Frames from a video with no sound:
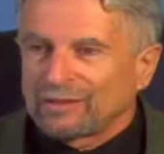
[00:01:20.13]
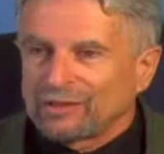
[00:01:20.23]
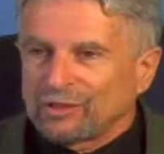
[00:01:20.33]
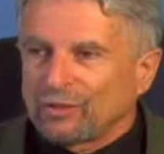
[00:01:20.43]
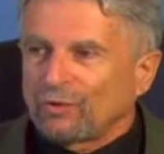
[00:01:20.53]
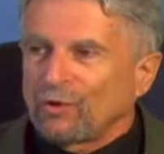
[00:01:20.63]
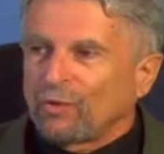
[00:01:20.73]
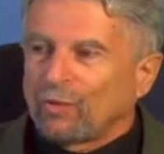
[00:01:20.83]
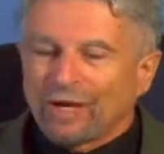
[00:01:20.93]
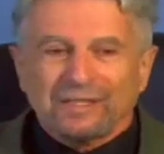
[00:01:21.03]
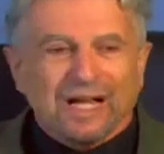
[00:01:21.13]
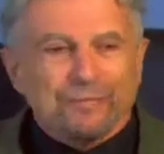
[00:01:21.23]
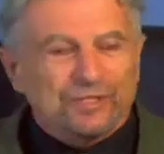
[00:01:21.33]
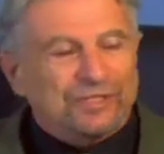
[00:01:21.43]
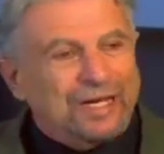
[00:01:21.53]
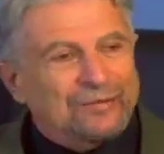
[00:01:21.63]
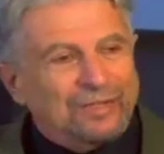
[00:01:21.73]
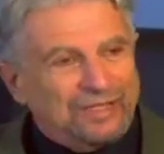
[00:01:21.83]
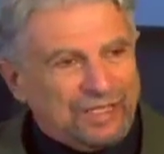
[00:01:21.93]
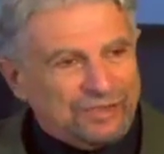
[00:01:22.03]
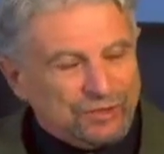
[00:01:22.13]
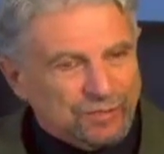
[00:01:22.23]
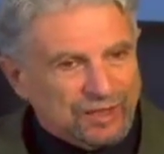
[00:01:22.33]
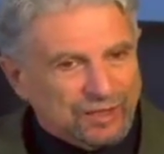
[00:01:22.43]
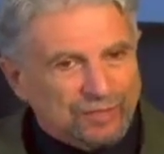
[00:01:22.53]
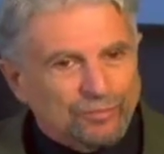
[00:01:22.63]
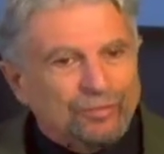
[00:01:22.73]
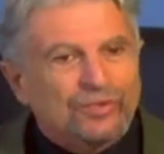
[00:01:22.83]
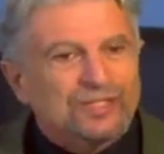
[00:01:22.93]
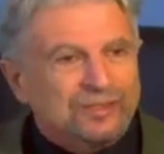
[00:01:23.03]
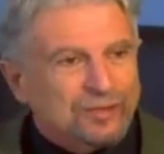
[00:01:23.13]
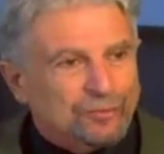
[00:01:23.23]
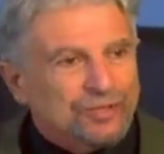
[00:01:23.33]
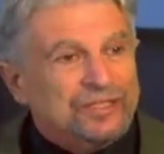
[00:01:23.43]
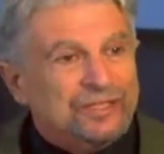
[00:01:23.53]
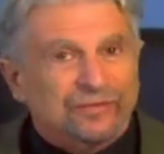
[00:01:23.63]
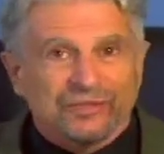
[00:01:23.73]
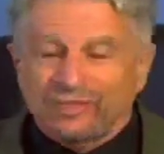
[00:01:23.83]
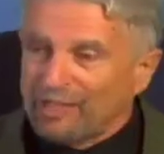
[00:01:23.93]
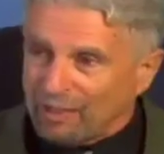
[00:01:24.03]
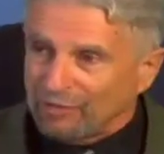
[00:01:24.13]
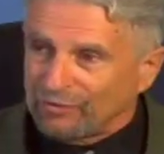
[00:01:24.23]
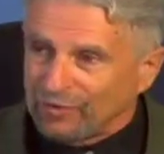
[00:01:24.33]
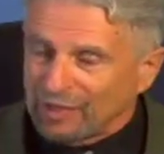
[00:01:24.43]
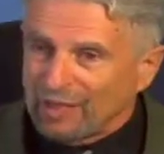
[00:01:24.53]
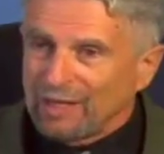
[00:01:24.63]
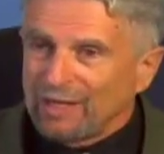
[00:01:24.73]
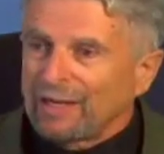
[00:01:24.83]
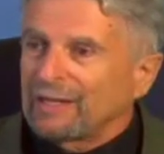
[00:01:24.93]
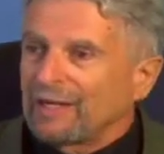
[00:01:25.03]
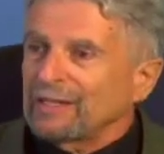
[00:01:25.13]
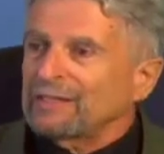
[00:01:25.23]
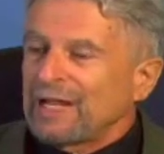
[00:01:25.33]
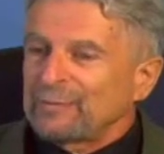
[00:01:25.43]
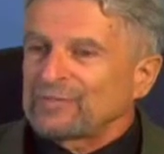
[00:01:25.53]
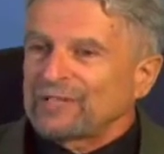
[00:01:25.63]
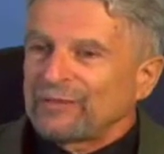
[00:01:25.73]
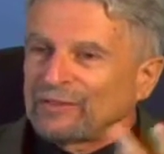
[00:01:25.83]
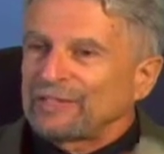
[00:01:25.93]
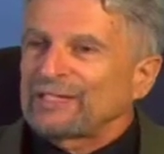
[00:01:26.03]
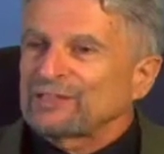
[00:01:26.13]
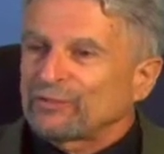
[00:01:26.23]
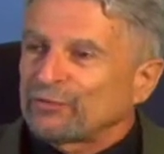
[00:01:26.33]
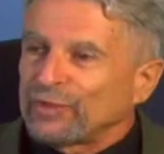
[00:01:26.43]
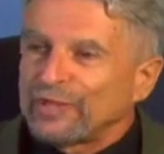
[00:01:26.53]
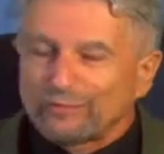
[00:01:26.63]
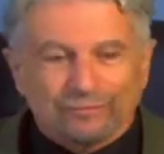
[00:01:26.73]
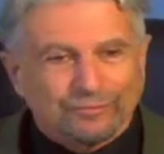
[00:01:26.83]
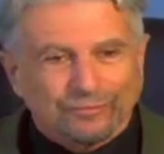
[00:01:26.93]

So one type of slavery leads to being in prison, the prison of self, and the other type of slavery leads to freedom.